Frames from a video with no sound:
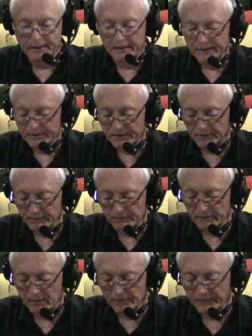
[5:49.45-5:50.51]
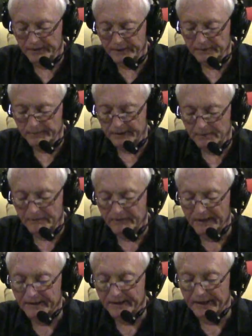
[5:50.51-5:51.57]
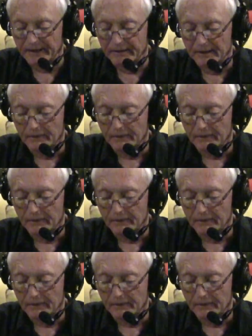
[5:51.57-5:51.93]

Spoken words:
So hopefully you'll be able to find that.